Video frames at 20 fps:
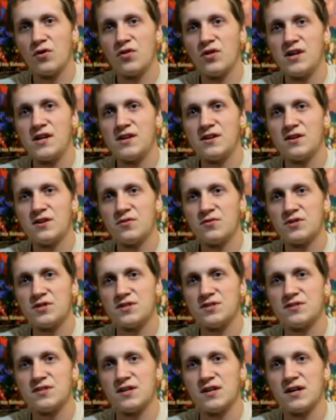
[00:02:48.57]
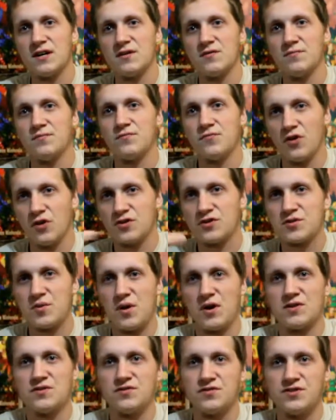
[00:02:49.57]
Leader, which is Rogue
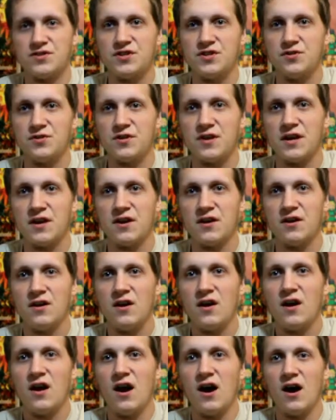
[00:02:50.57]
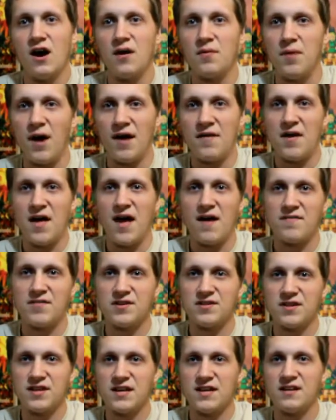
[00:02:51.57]
Squadron 2 here. I
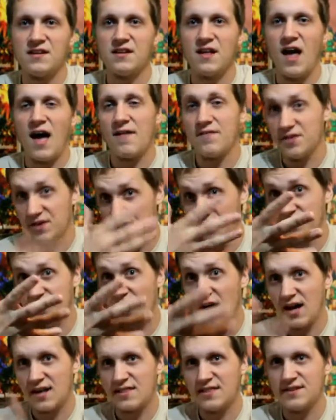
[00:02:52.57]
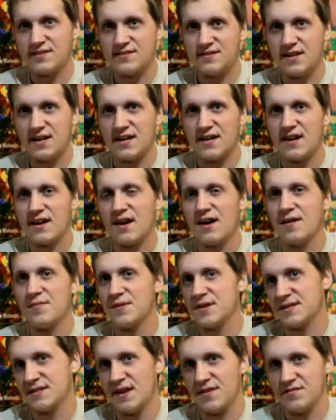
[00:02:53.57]
haven't unlocked this yet
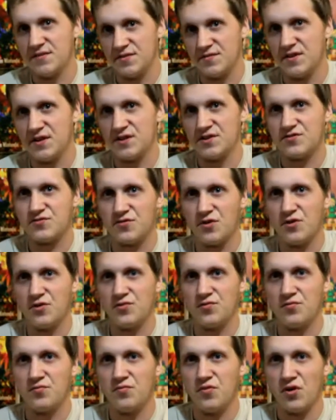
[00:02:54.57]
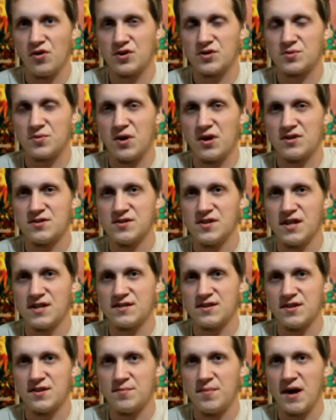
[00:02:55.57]
because I have to finish Rogue Squadron.
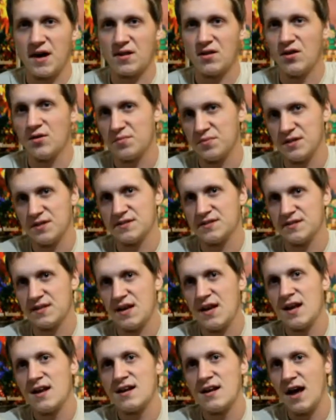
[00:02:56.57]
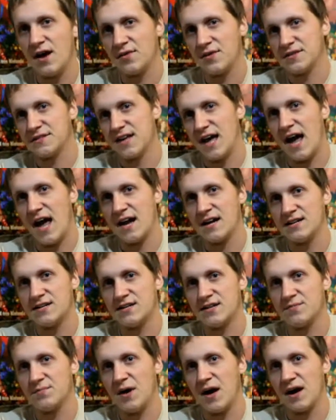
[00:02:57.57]
That's on the backlog. But this now gets added
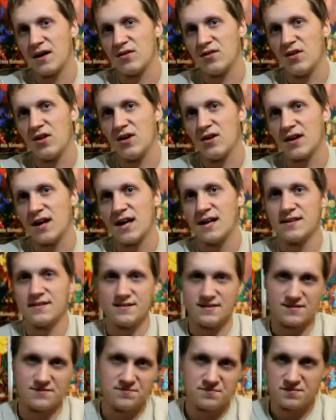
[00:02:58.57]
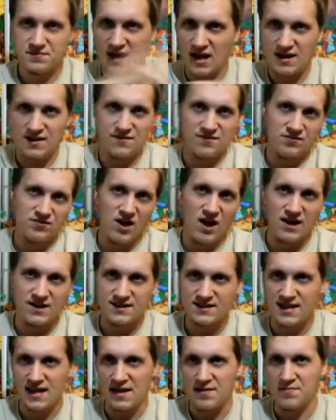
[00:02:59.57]
to the backlog as a kind of
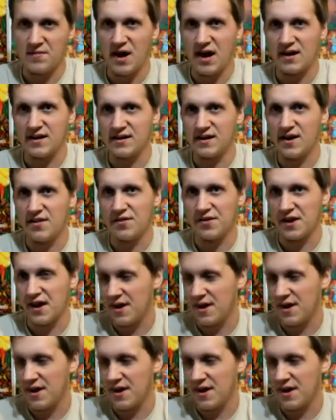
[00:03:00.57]
locked game behind another